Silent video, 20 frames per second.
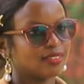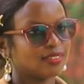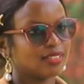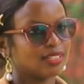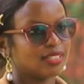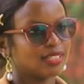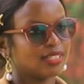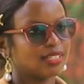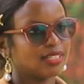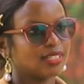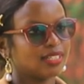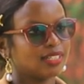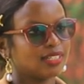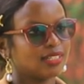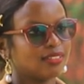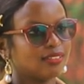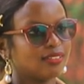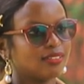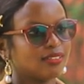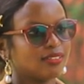
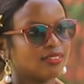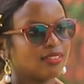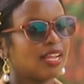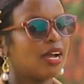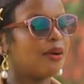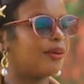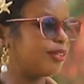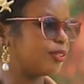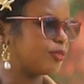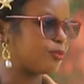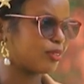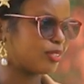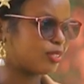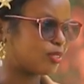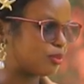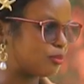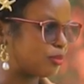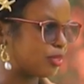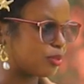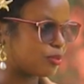Now I don't watch
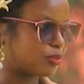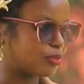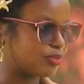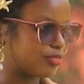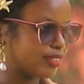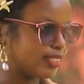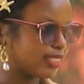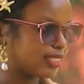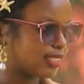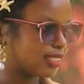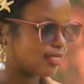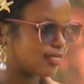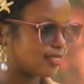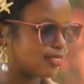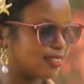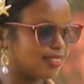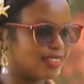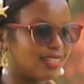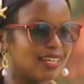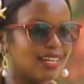so much movies.
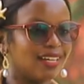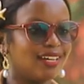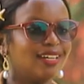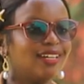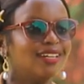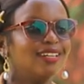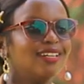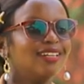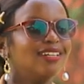Yeah.